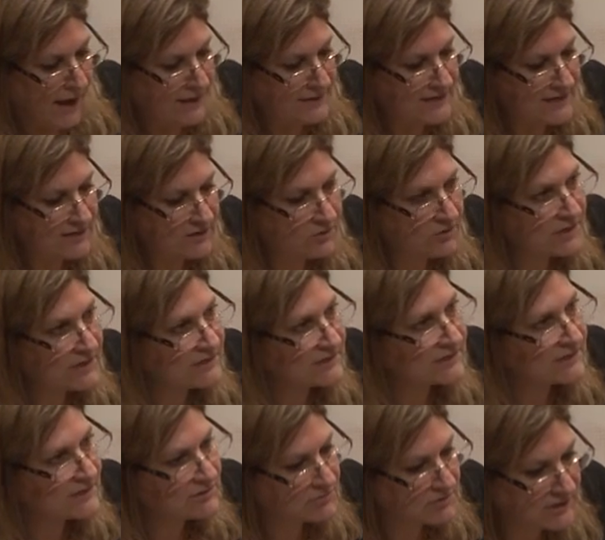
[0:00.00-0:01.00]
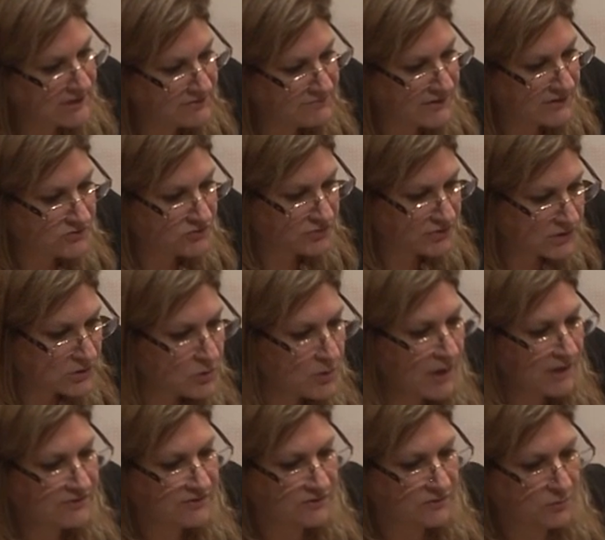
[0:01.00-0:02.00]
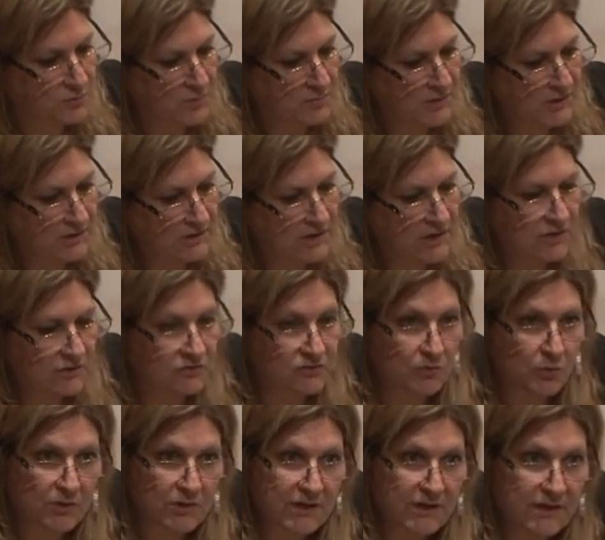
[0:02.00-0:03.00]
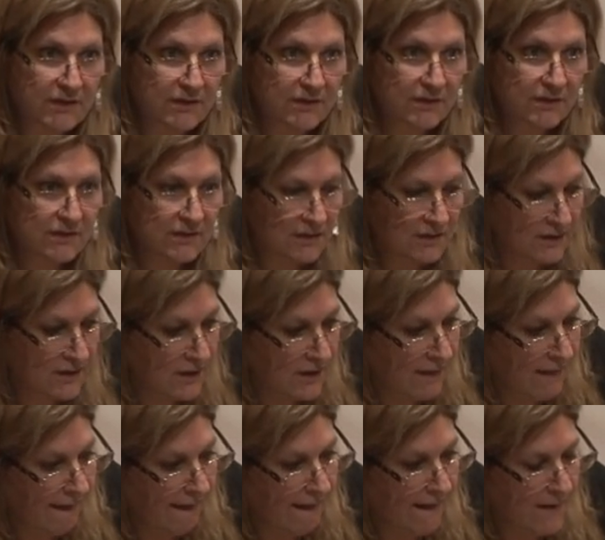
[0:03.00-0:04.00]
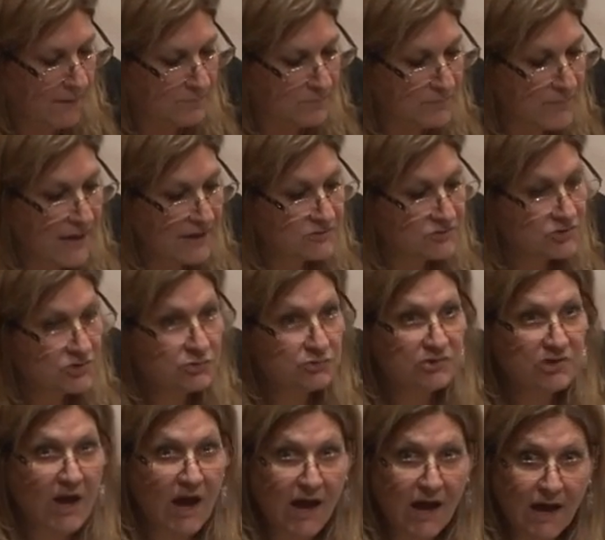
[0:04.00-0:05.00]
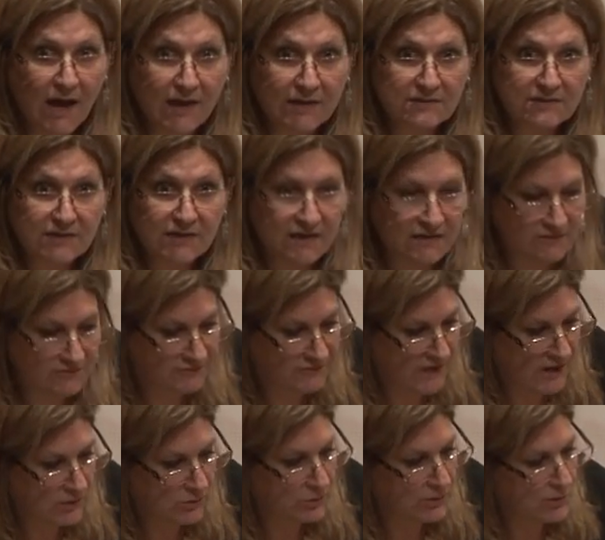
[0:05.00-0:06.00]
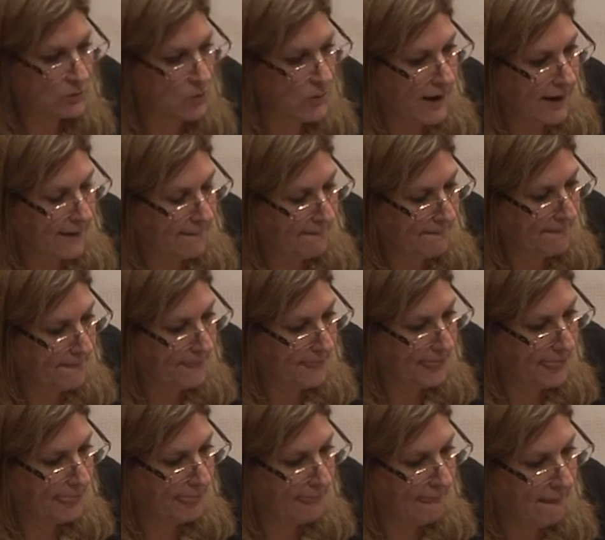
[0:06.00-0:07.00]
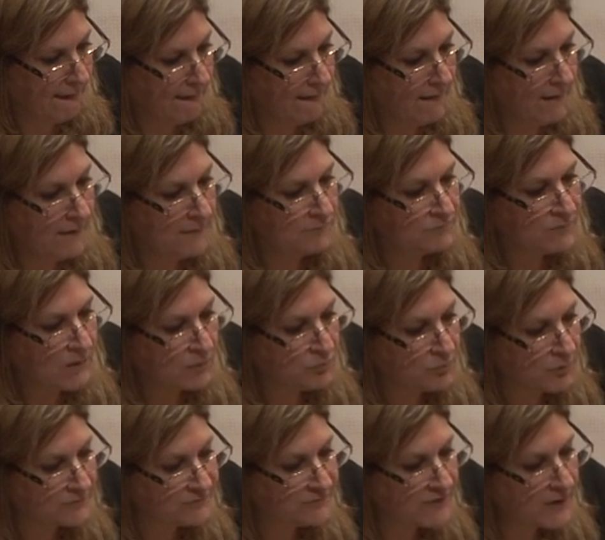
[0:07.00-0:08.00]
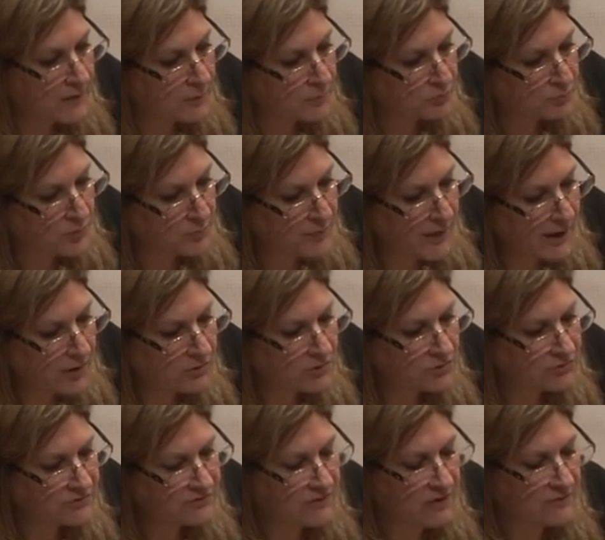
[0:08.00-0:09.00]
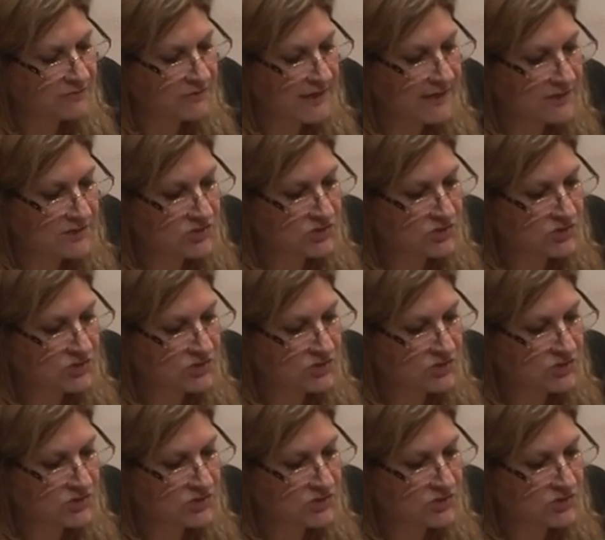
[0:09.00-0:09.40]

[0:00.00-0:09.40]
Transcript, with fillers: And here he literally ventriloquizes women, exhorting um, men to jihad in the following way prepare, prepare yourself like a